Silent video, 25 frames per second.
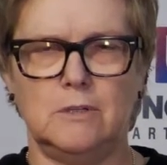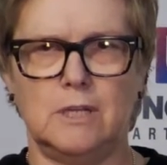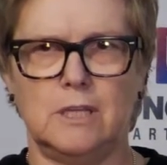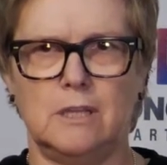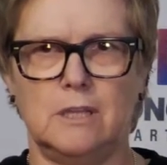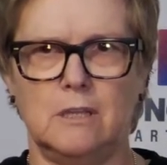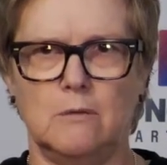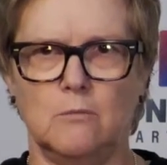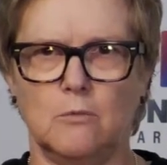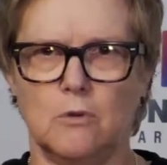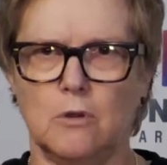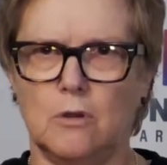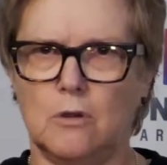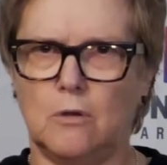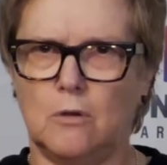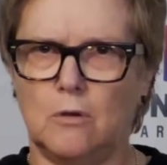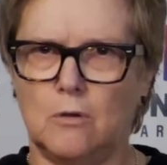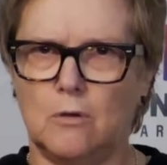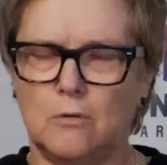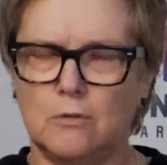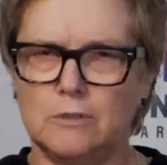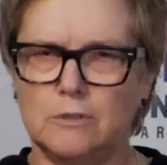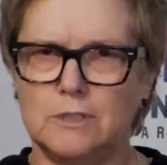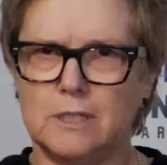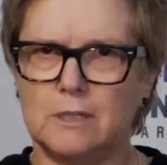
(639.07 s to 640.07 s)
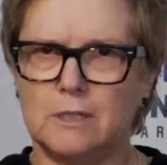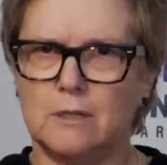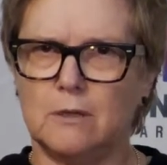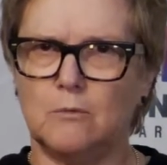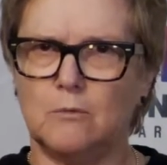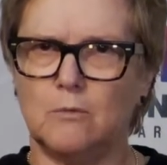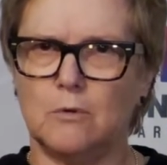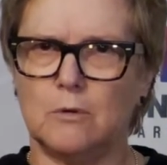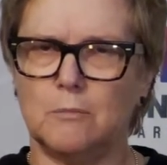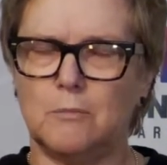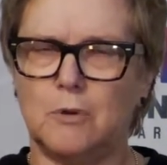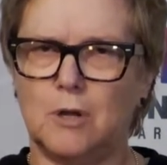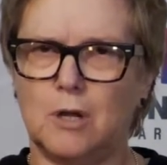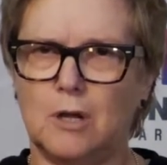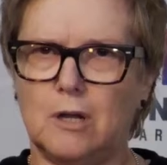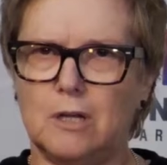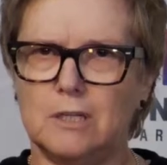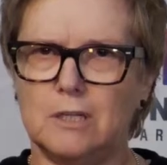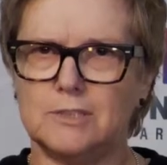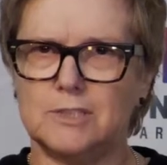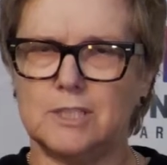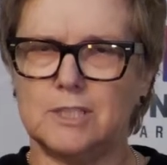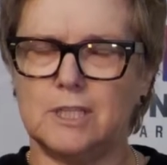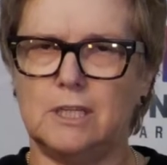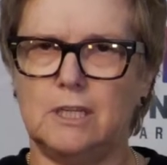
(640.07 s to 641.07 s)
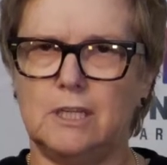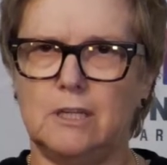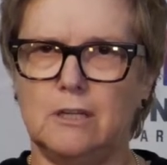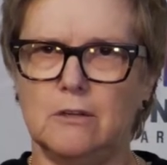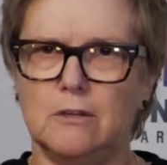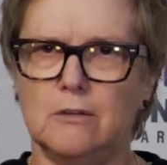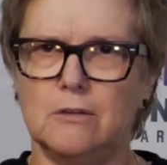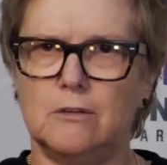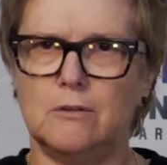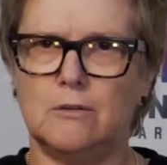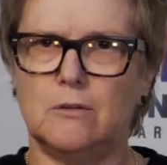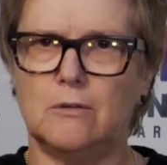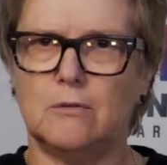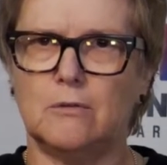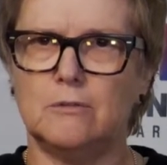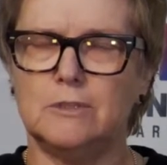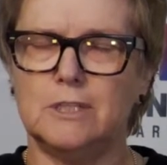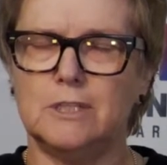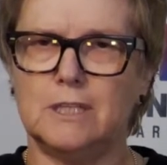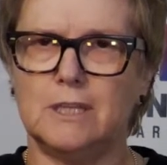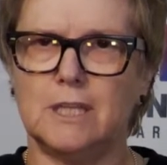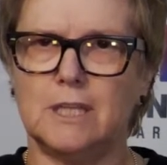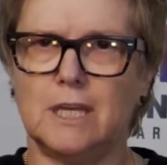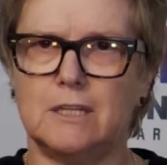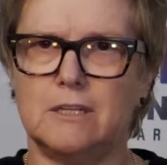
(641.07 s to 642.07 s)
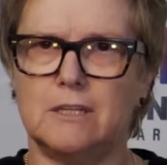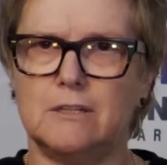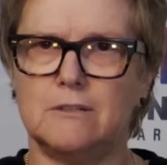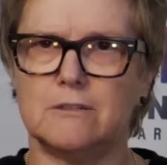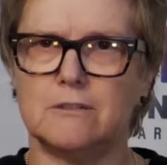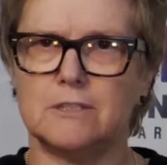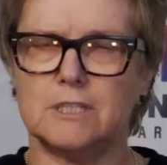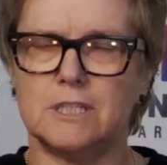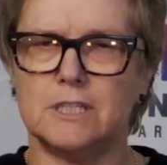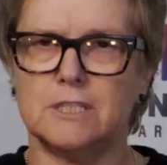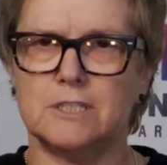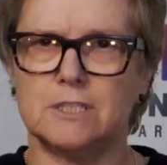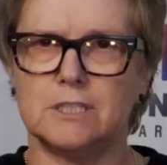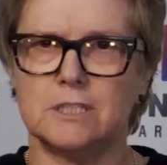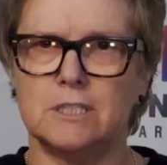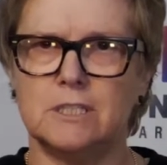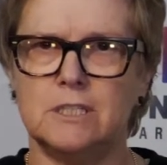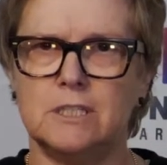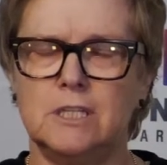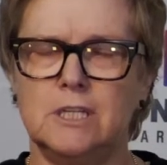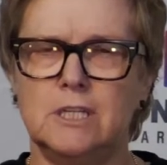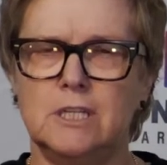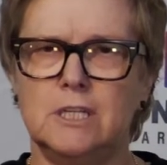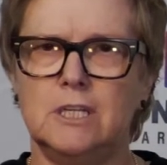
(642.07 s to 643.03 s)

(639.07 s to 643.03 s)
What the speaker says: And then we're holding it, we're pausing here and holding that inner tension